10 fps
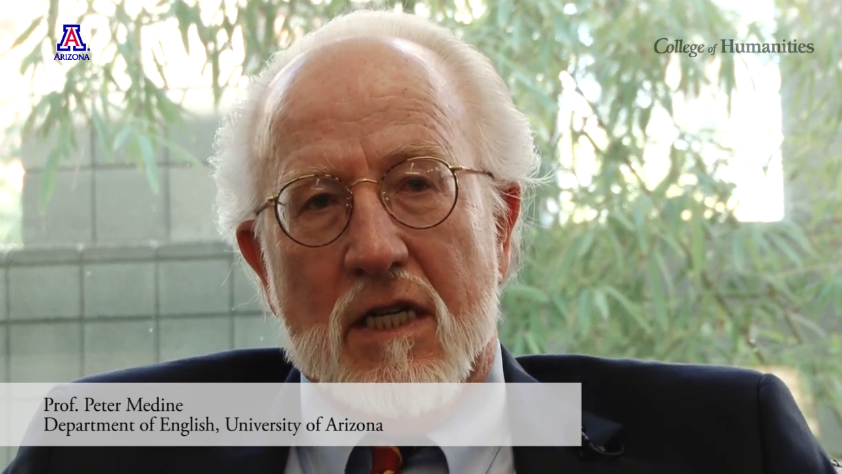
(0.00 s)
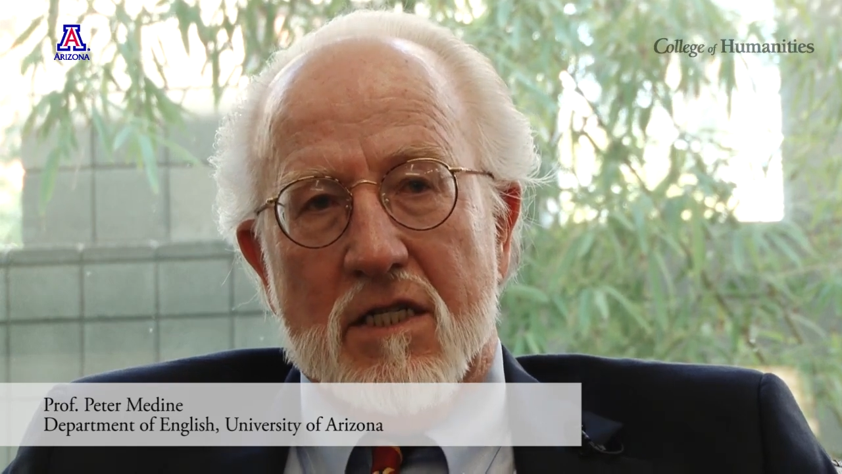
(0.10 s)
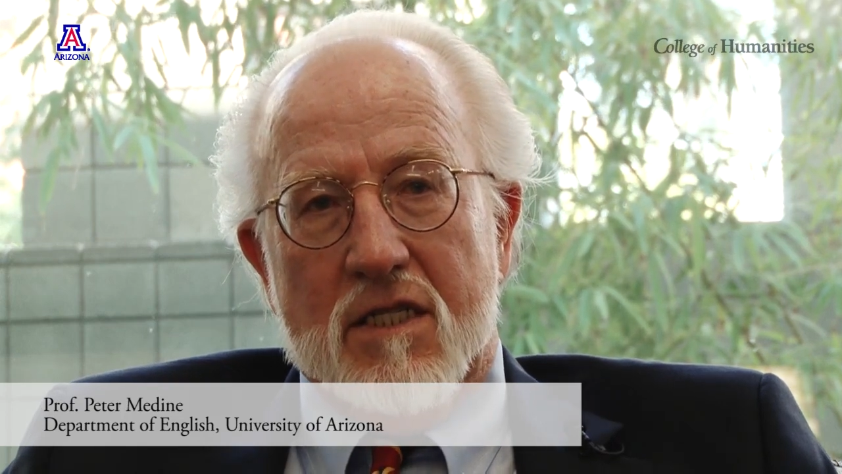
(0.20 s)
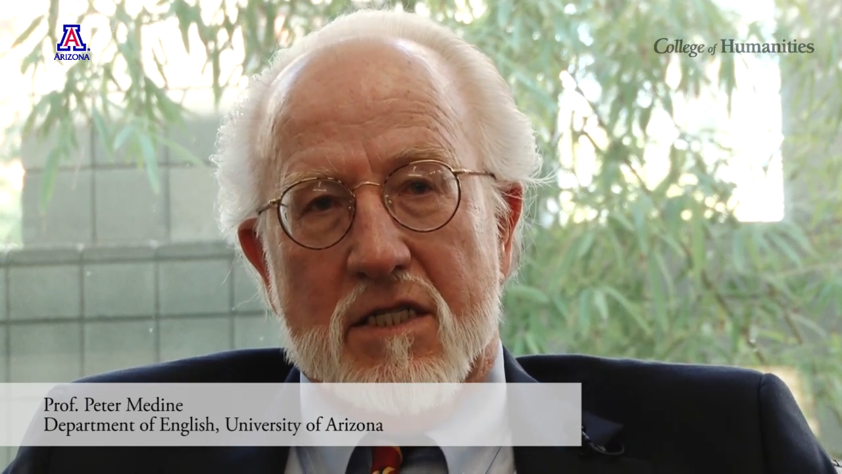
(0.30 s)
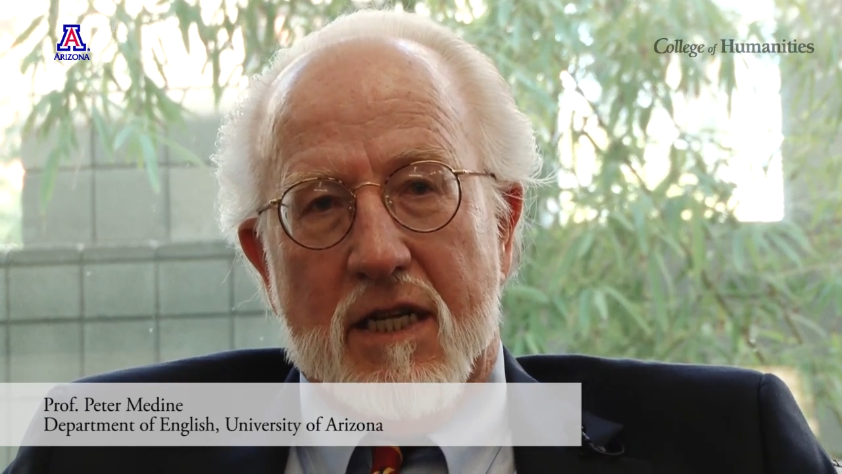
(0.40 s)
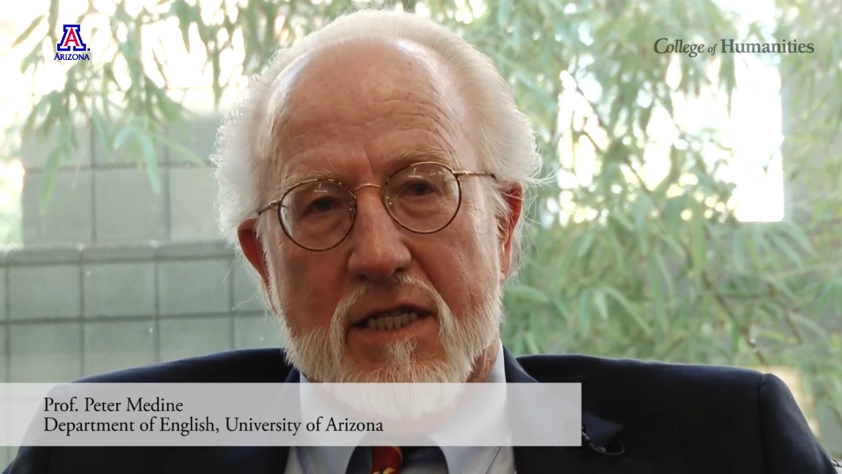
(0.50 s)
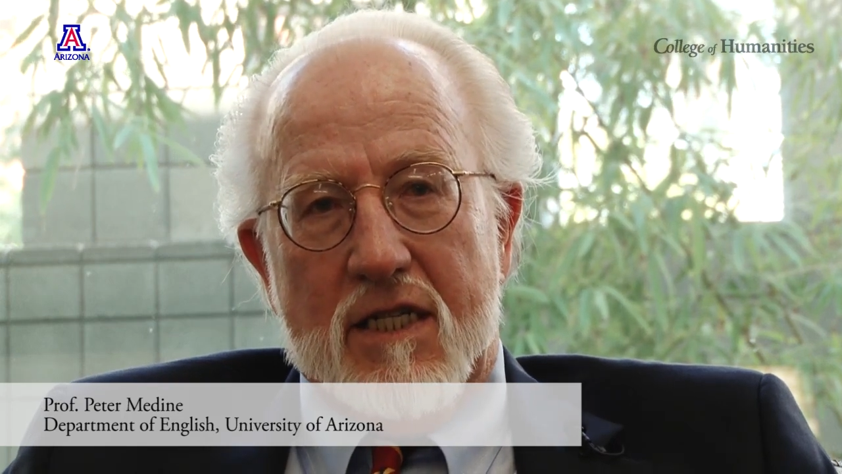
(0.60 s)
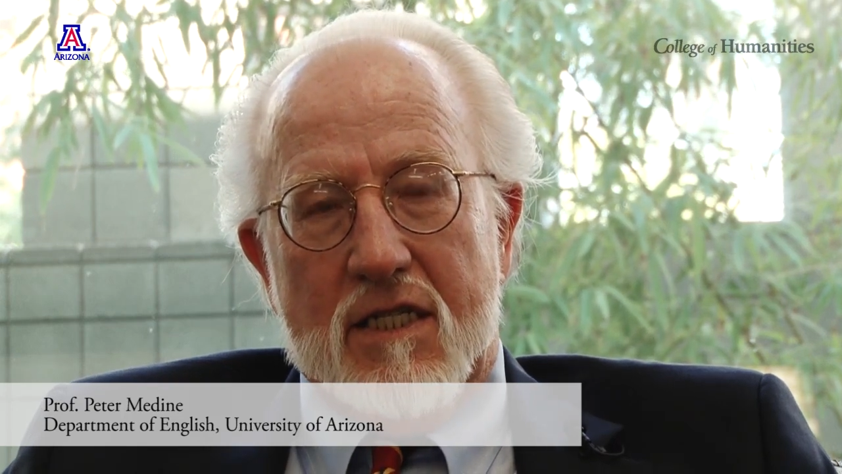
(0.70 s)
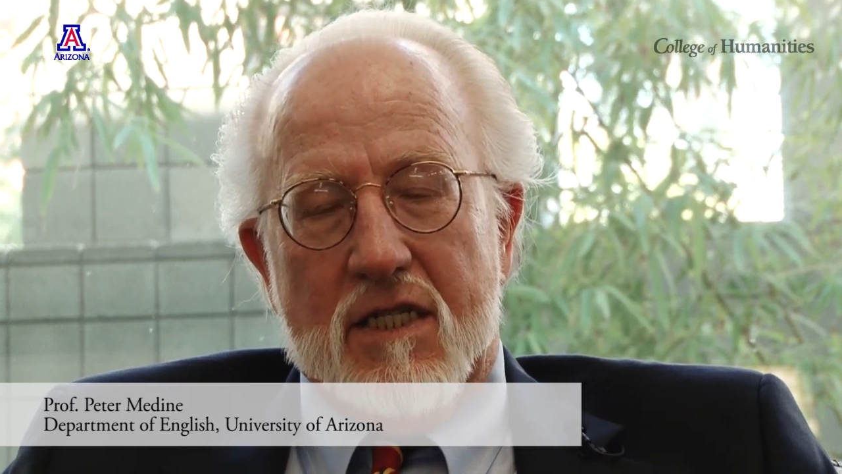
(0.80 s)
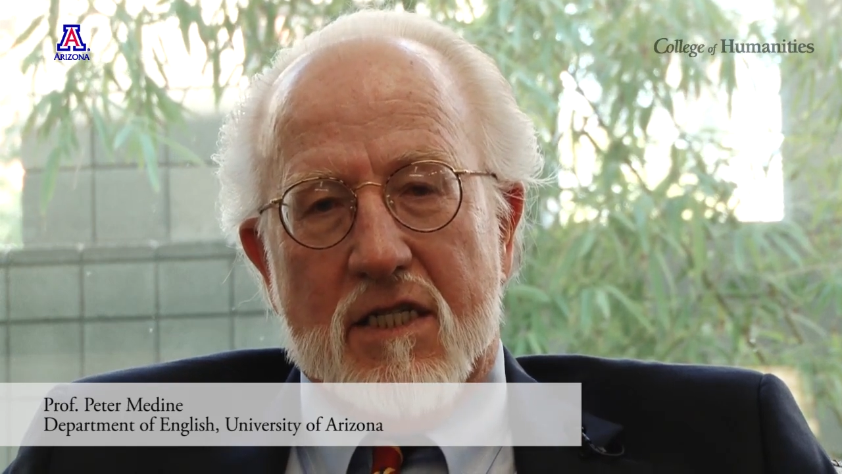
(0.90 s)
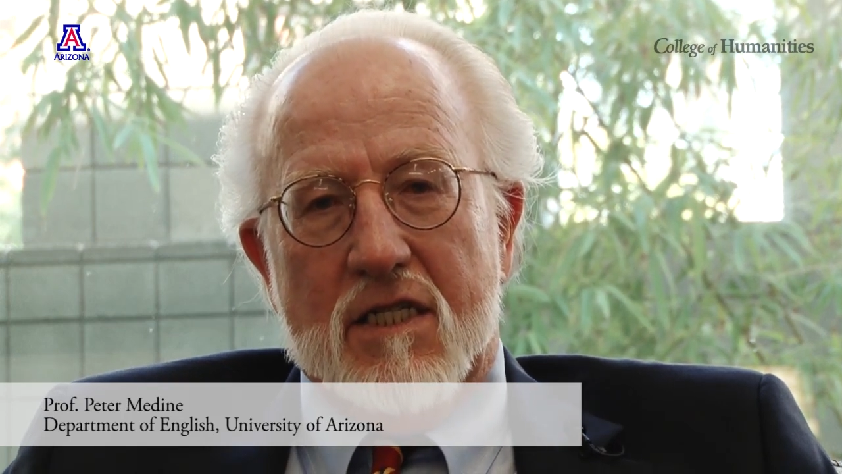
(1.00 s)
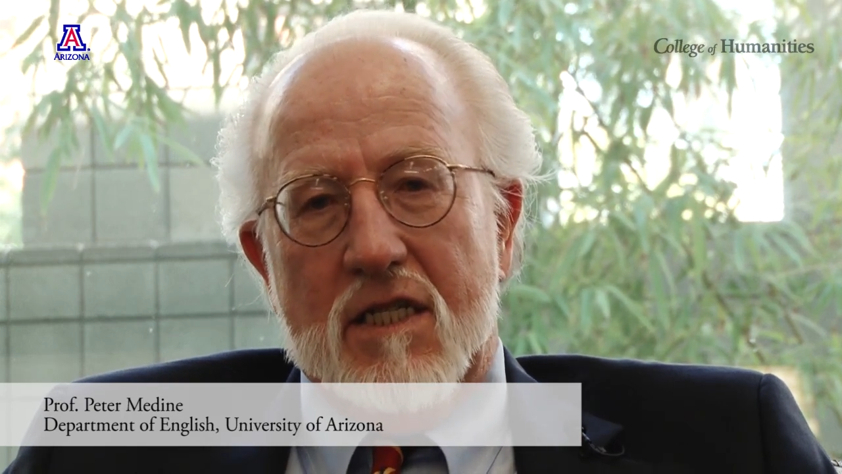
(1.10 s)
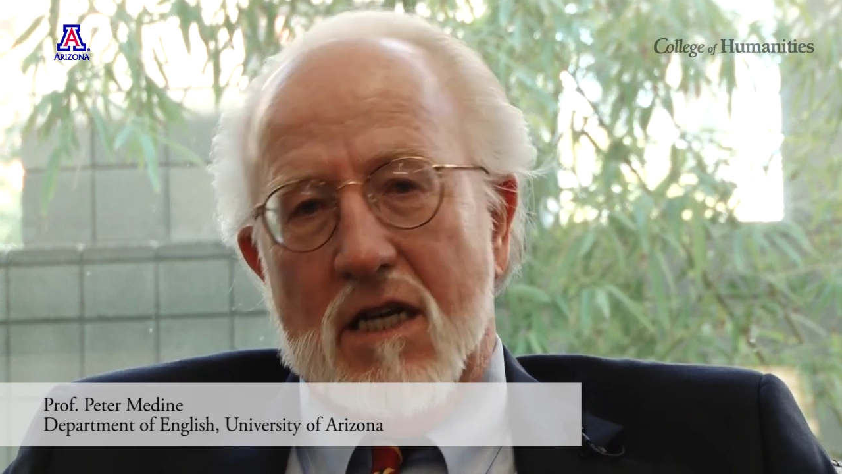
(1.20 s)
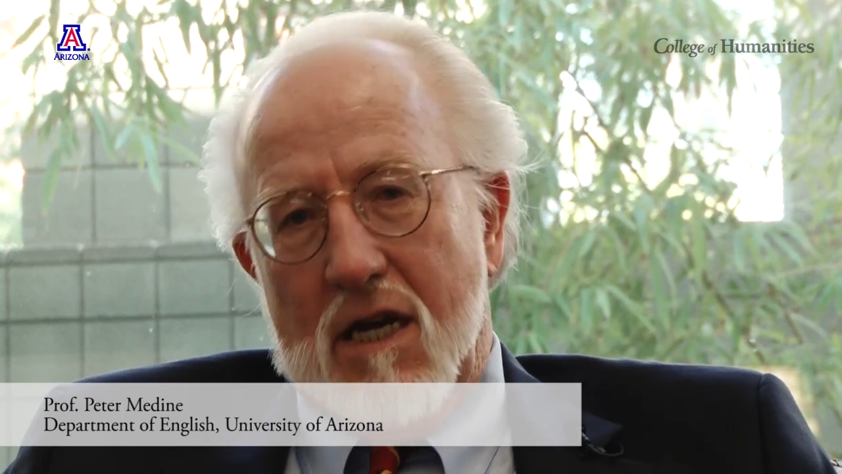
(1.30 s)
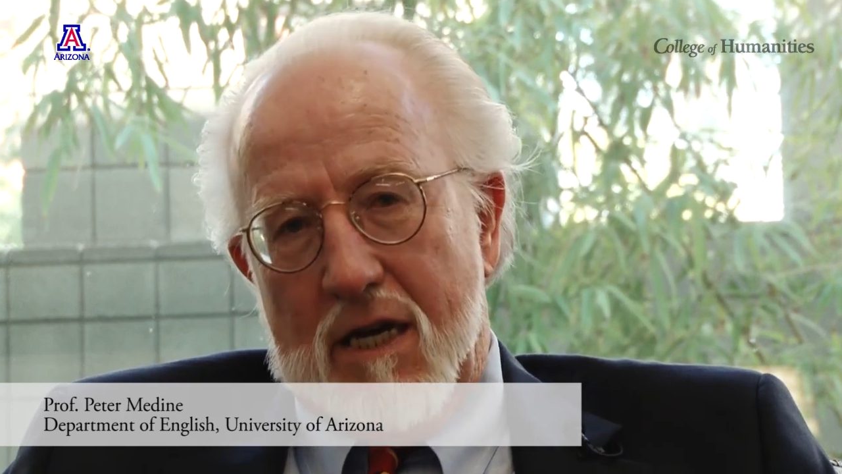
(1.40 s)
since
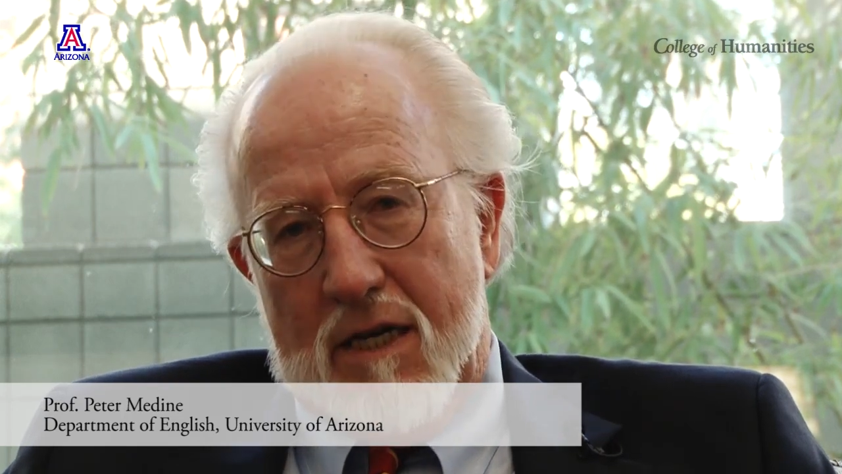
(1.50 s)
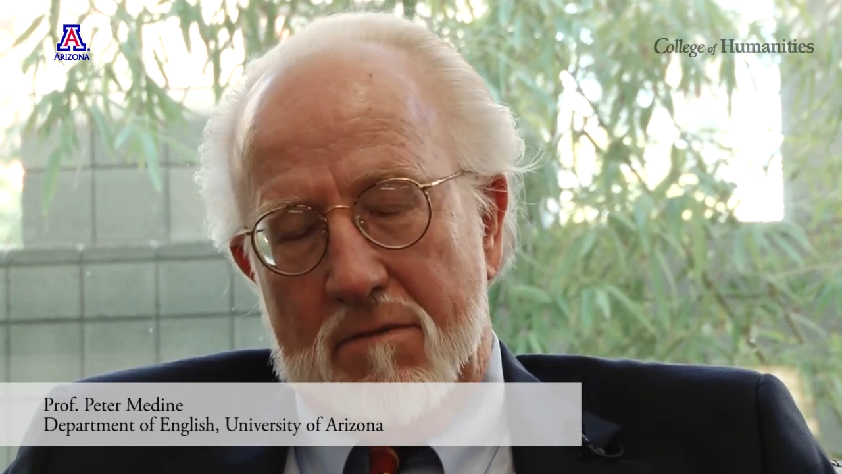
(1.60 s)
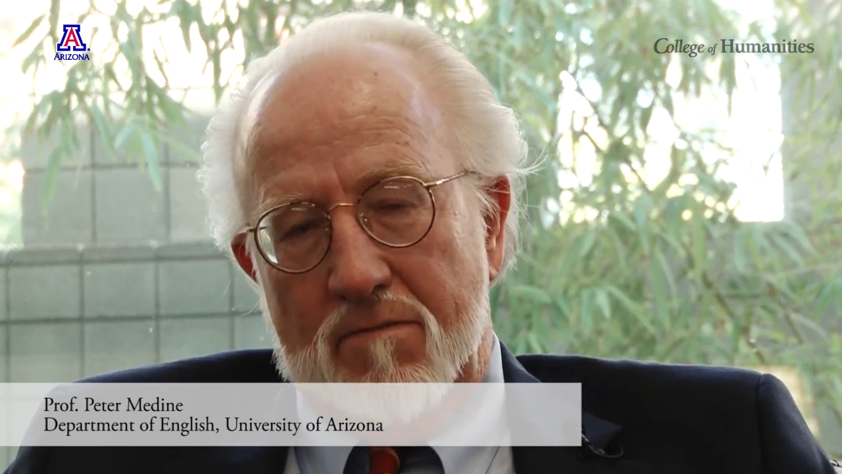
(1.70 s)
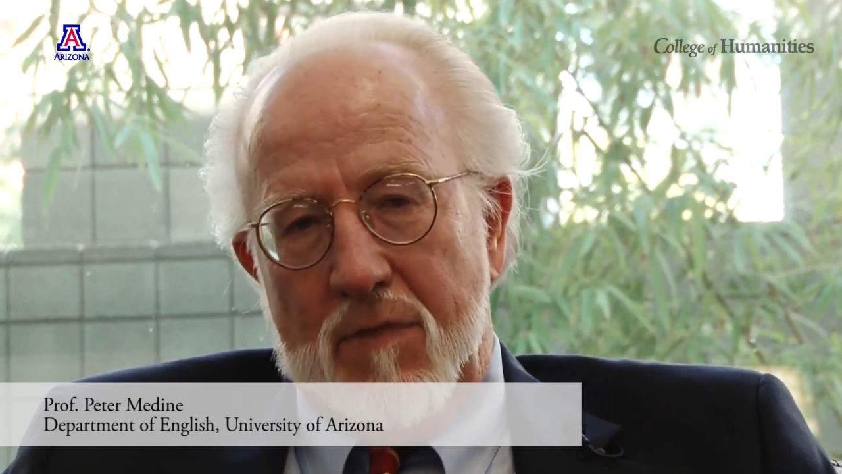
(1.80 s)
1969.